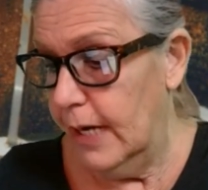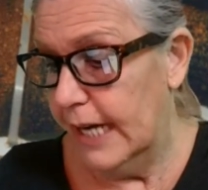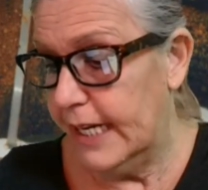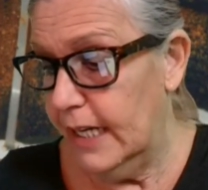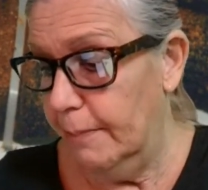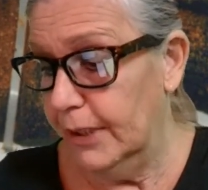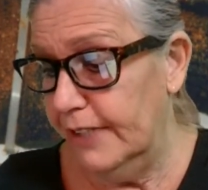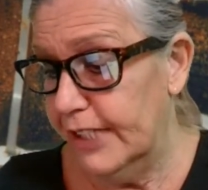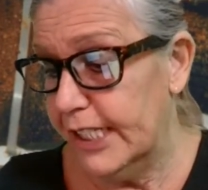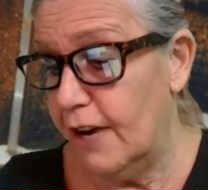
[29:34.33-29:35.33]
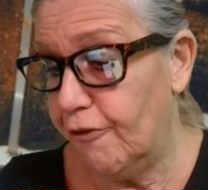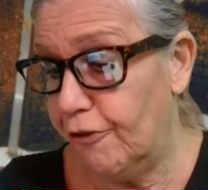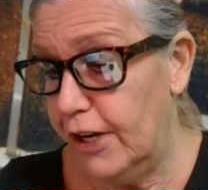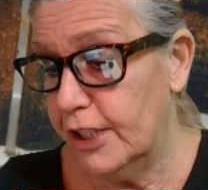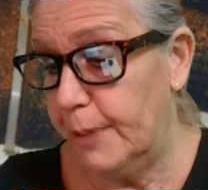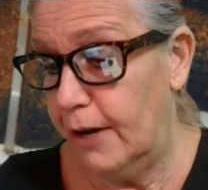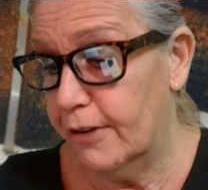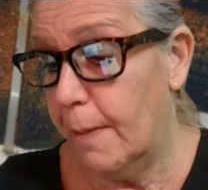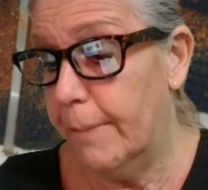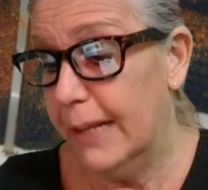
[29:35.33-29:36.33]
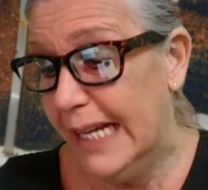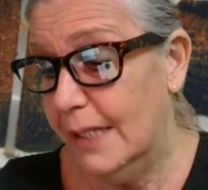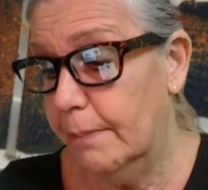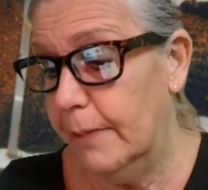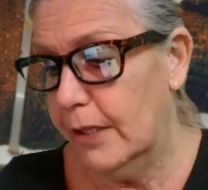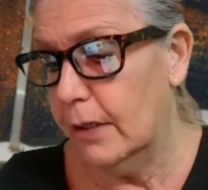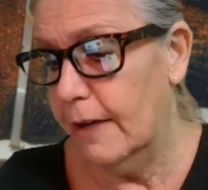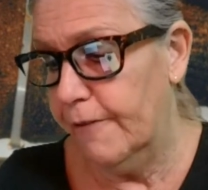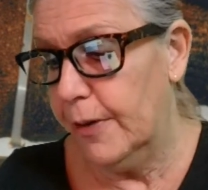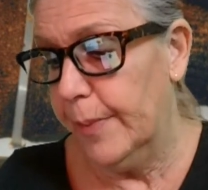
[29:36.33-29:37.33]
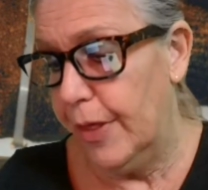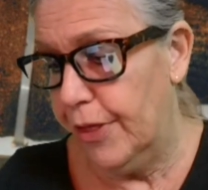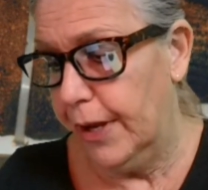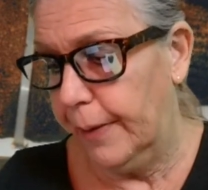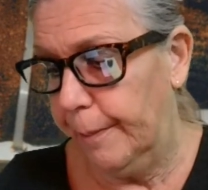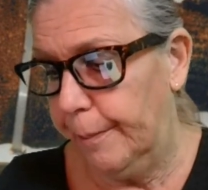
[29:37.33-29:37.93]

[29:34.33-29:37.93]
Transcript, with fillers: I cannot believe he's now free and his parents are blinded by their love for him, I think.